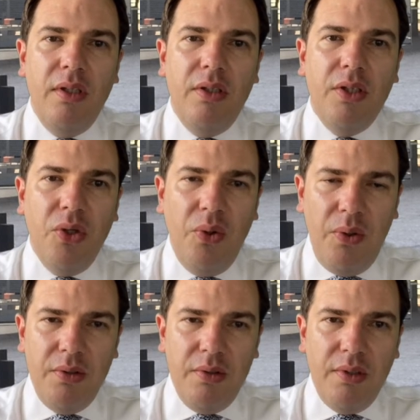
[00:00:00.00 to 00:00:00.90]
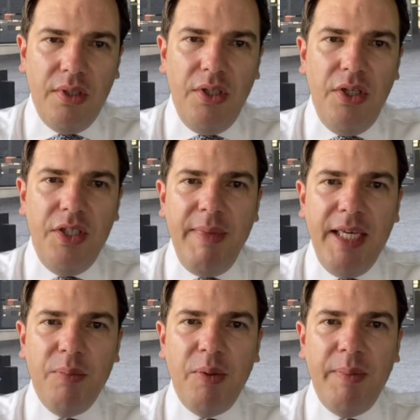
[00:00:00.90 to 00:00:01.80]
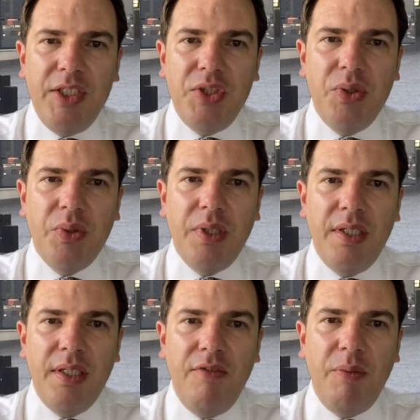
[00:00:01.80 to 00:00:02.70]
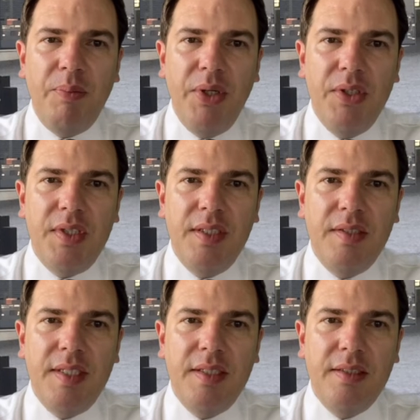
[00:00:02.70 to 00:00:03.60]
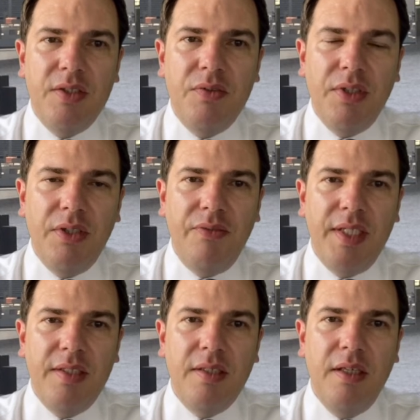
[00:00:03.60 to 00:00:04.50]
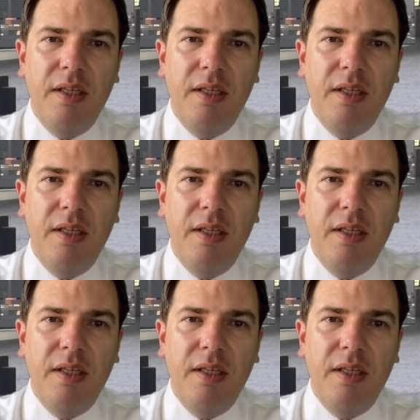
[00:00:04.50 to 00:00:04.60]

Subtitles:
The court can only make a probation order if a person is sentenced for an offence